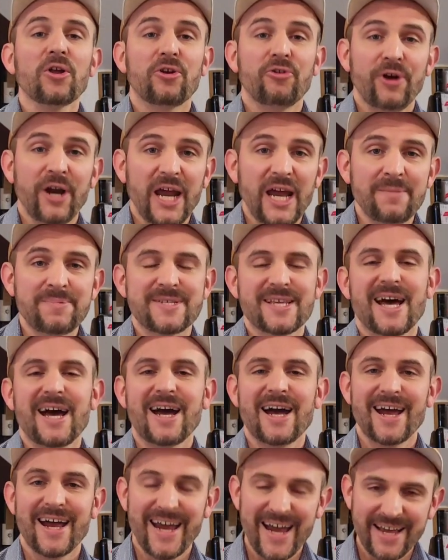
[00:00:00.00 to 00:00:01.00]
grapes
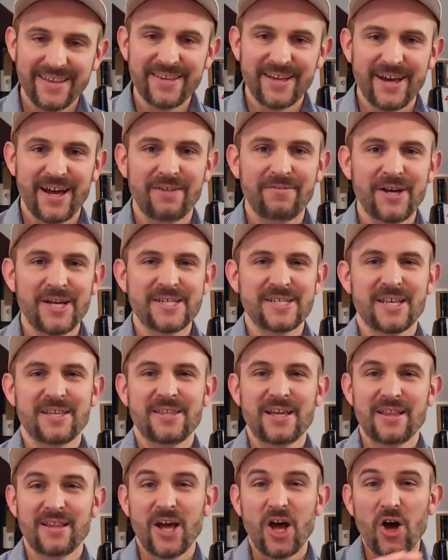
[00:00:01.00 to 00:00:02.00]
are hand harvested,
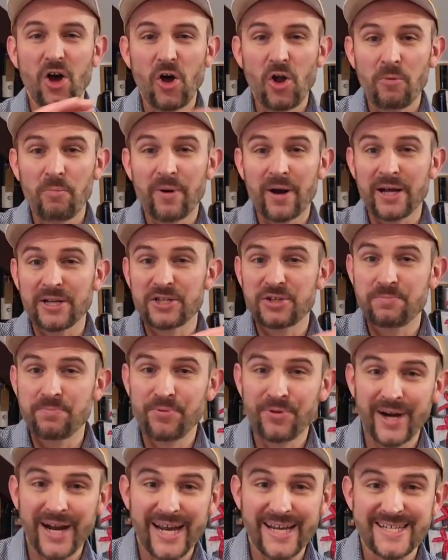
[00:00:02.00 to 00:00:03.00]
then whole branch
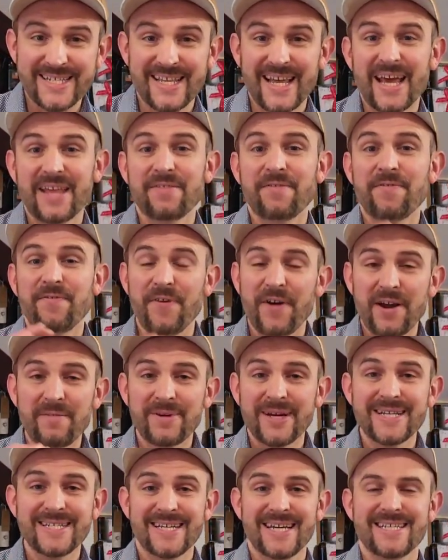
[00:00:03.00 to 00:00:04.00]
pressed and
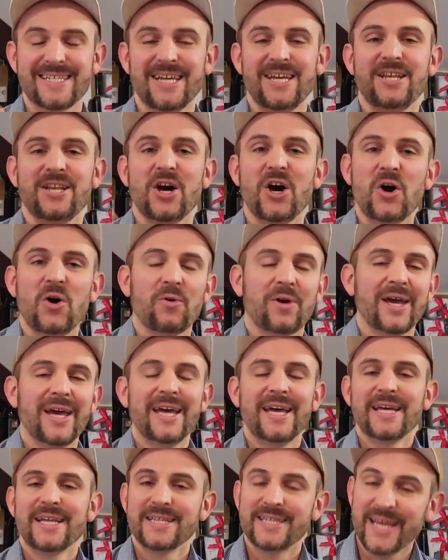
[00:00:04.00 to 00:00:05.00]
fermented in oak.
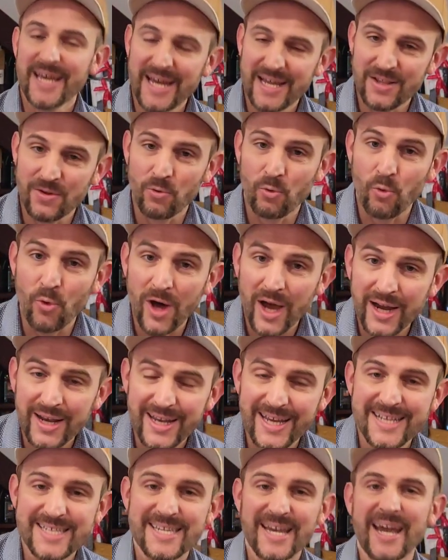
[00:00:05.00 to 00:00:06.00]
Then wine
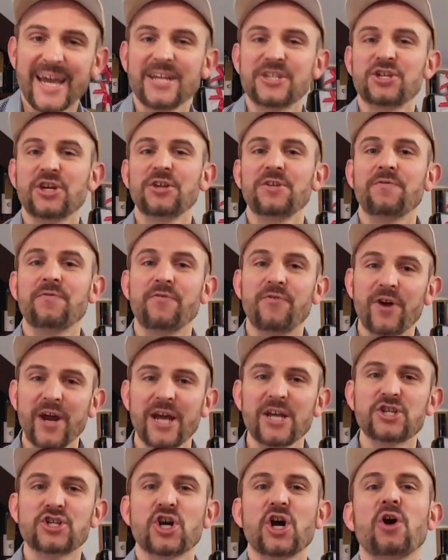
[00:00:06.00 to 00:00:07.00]
is aged in
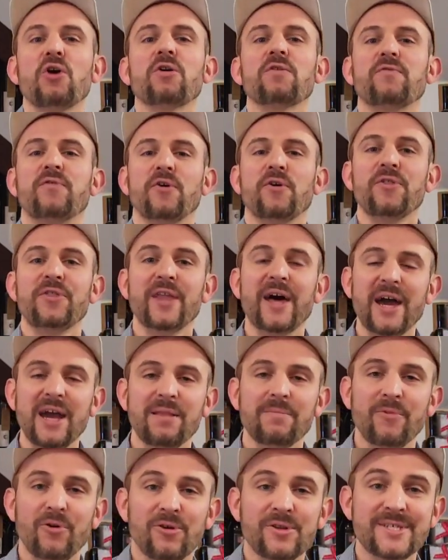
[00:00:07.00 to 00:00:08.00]
French oak for
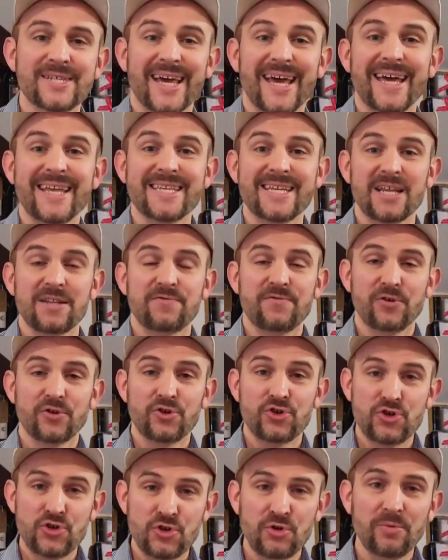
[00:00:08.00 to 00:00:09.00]
9 months and then for
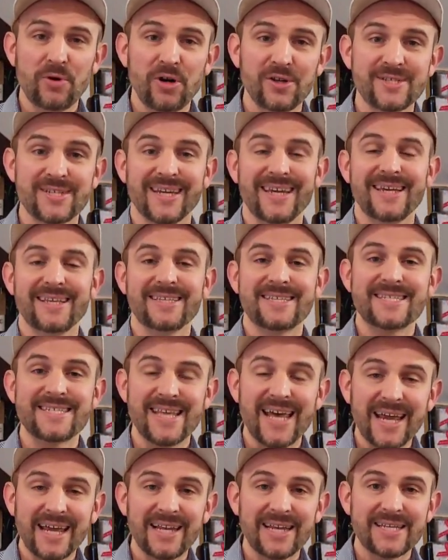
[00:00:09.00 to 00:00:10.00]
2 months in
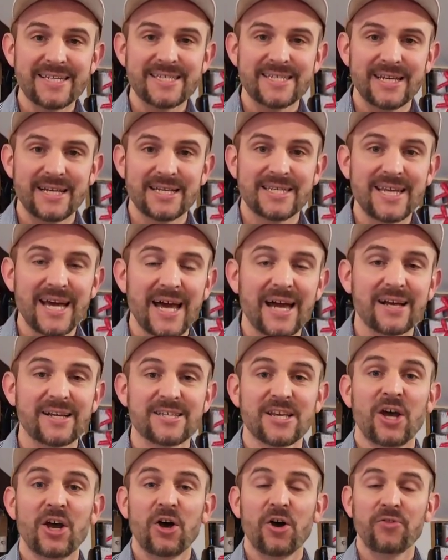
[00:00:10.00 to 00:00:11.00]
stainless steel
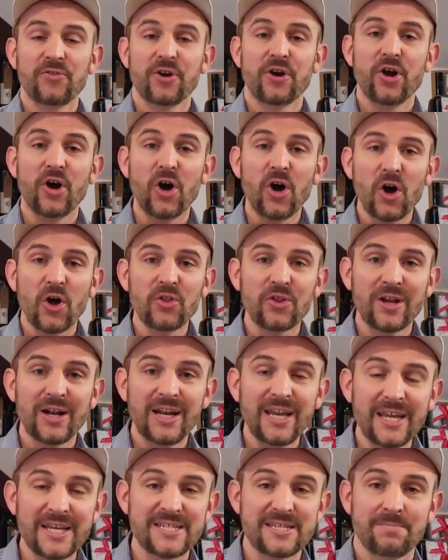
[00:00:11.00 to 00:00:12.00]
tanks on their own
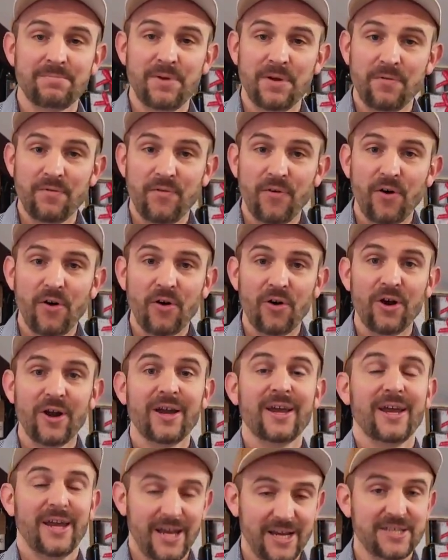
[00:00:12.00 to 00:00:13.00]
lees before
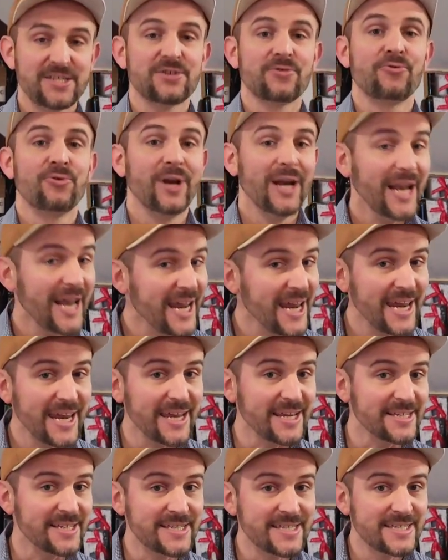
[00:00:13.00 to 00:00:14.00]
it's
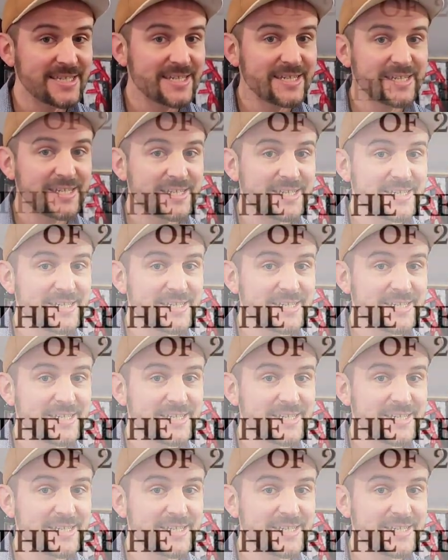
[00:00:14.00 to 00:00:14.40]
released.